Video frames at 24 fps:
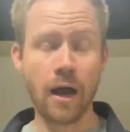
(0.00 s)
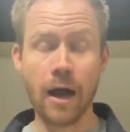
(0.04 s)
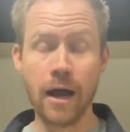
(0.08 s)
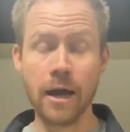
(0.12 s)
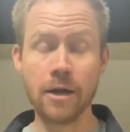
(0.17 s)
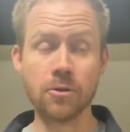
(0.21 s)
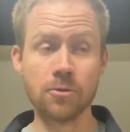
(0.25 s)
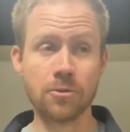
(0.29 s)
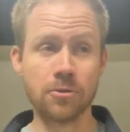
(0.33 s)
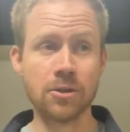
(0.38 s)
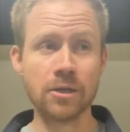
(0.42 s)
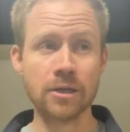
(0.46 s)

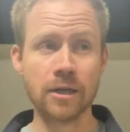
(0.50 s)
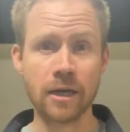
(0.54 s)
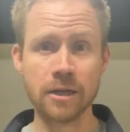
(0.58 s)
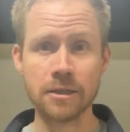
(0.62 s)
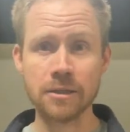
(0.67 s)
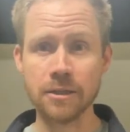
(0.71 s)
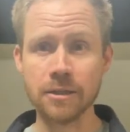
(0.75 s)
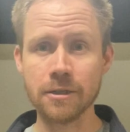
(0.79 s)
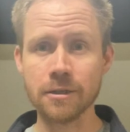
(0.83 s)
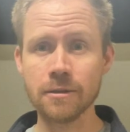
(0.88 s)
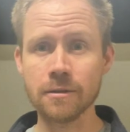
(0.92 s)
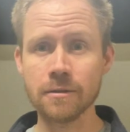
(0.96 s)
I don't think I
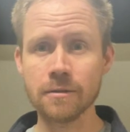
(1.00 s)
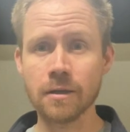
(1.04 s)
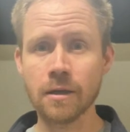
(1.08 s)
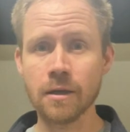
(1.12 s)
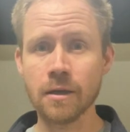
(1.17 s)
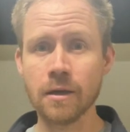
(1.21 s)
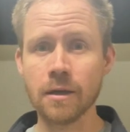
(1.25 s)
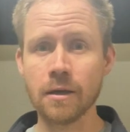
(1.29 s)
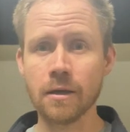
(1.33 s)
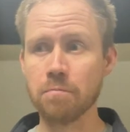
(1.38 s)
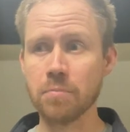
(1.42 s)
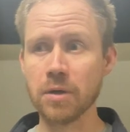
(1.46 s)
need it,
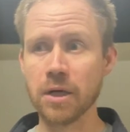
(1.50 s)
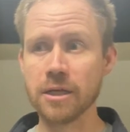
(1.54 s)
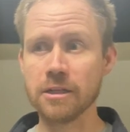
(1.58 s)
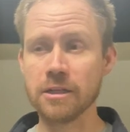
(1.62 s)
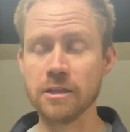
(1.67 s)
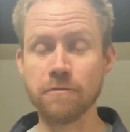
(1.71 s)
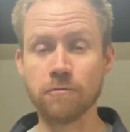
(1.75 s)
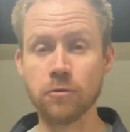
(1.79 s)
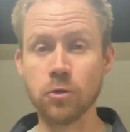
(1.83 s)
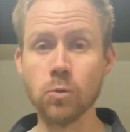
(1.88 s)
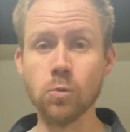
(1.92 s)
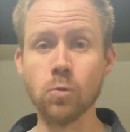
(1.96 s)
but
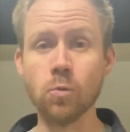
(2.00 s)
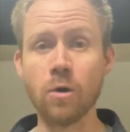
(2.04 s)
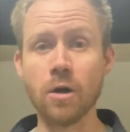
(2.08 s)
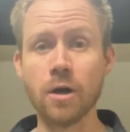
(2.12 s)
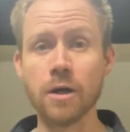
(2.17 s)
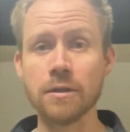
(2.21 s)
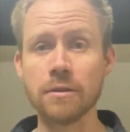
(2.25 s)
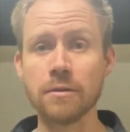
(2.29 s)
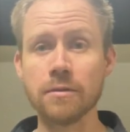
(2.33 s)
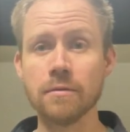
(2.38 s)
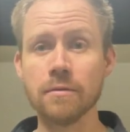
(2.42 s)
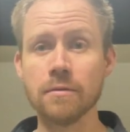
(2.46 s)
if you
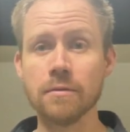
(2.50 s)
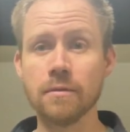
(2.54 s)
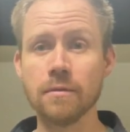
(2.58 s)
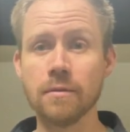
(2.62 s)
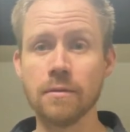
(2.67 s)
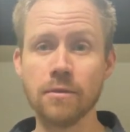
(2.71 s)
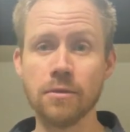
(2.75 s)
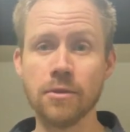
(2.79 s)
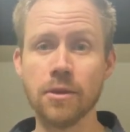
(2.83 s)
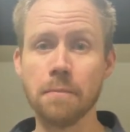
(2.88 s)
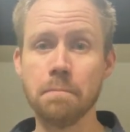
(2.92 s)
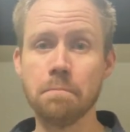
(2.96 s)
want
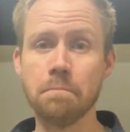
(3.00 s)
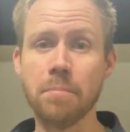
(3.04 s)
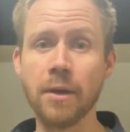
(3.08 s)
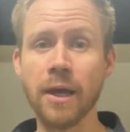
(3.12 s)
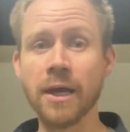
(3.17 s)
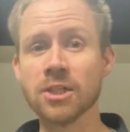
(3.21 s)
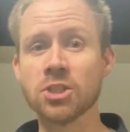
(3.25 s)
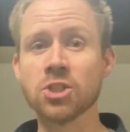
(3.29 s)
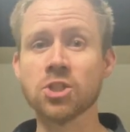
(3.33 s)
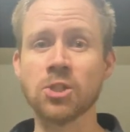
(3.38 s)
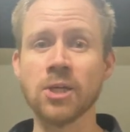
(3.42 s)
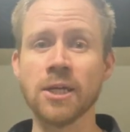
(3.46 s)
the
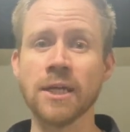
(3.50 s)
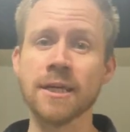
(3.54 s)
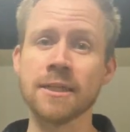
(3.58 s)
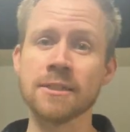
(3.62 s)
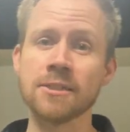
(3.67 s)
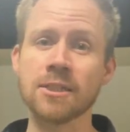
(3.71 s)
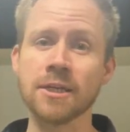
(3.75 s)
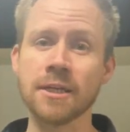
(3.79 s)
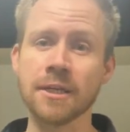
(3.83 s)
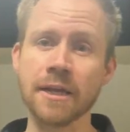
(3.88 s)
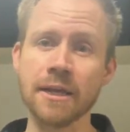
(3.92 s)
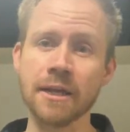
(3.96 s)
best
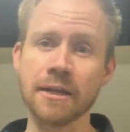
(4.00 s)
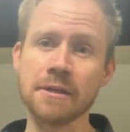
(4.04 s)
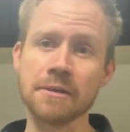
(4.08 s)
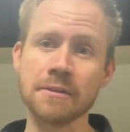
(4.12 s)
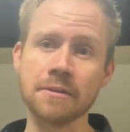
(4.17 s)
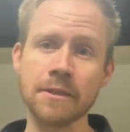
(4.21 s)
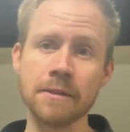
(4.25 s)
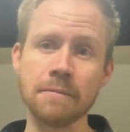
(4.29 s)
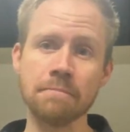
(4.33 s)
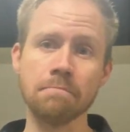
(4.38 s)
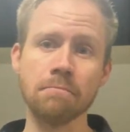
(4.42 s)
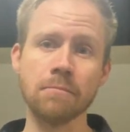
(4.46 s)
chance at
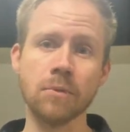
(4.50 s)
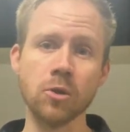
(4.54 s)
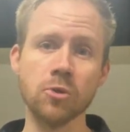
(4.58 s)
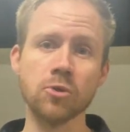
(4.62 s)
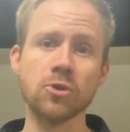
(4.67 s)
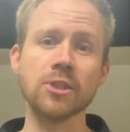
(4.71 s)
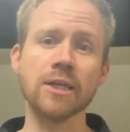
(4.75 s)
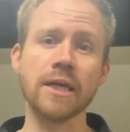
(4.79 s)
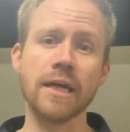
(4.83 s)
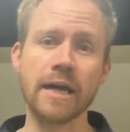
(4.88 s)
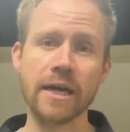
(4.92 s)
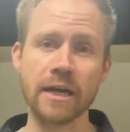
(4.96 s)
getting the
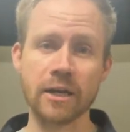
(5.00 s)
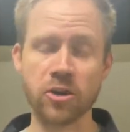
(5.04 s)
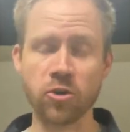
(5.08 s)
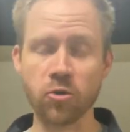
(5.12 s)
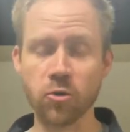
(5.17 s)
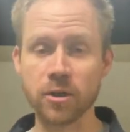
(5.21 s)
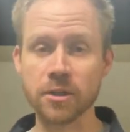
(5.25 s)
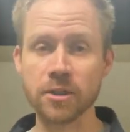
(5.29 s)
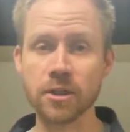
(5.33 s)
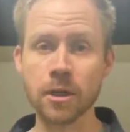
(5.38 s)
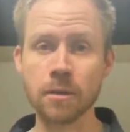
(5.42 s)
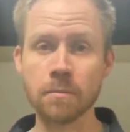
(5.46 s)
most
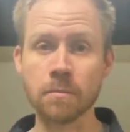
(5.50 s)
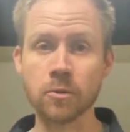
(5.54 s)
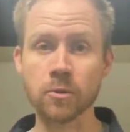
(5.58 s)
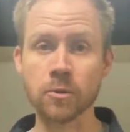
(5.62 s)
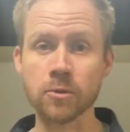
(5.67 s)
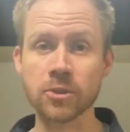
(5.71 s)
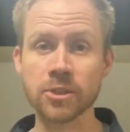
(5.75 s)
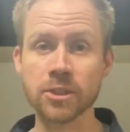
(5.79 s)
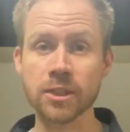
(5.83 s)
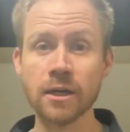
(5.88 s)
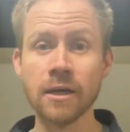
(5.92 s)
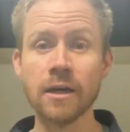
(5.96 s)
accurate
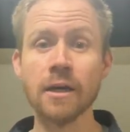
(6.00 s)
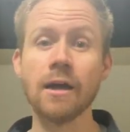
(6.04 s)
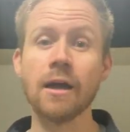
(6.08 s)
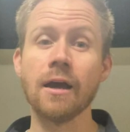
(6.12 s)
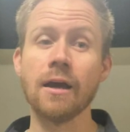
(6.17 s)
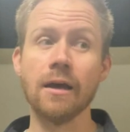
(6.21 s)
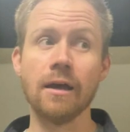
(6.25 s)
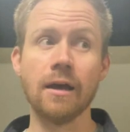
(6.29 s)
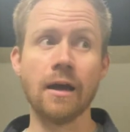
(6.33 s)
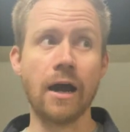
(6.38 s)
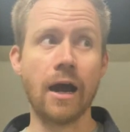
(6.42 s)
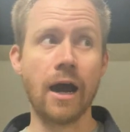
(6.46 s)
numbers,
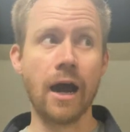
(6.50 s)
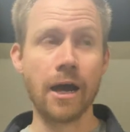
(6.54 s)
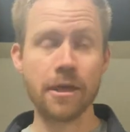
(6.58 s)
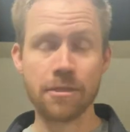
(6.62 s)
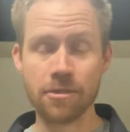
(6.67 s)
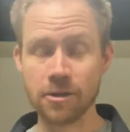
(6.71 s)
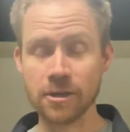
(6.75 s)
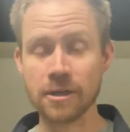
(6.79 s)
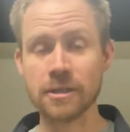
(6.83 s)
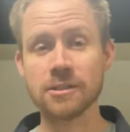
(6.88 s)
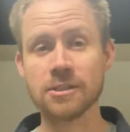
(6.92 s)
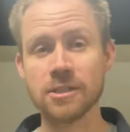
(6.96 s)
I
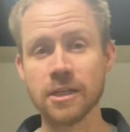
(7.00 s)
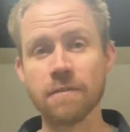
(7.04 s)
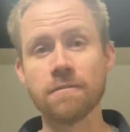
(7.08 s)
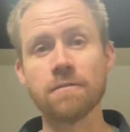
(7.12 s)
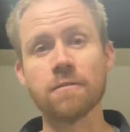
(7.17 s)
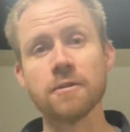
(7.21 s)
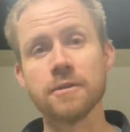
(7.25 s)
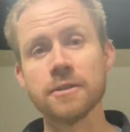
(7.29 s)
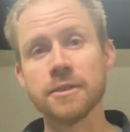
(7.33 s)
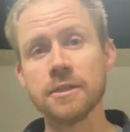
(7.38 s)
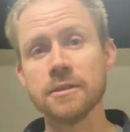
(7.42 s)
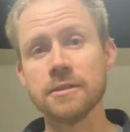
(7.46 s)
think it
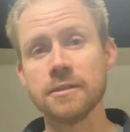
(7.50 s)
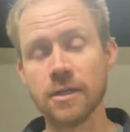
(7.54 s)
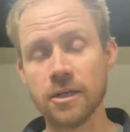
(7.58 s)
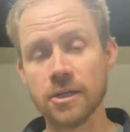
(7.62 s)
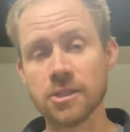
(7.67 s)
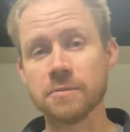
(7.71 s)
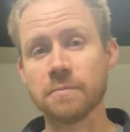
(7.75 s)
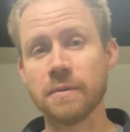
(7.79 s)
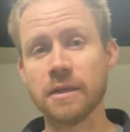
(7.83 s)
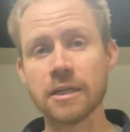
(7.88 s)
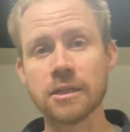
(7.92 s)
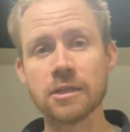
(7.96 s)
definitely
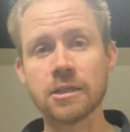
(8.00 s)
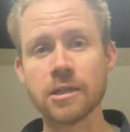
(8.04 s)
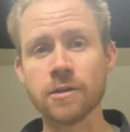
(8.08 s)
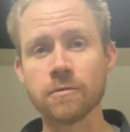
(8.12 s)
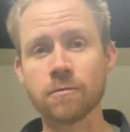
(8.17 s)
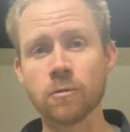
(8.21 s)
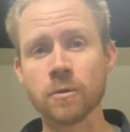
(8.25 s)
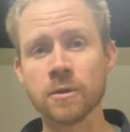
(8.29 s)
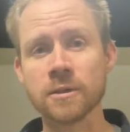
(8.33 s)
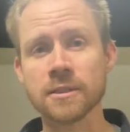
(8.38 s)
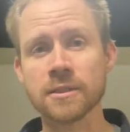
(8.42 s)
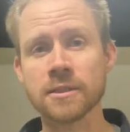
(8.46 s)
does make a
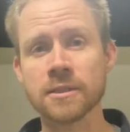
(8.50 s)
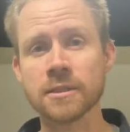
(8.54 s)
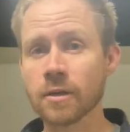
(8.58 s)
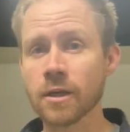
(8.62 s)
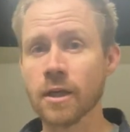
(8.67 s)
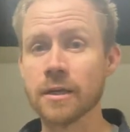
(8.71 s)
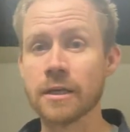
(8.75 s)
difference.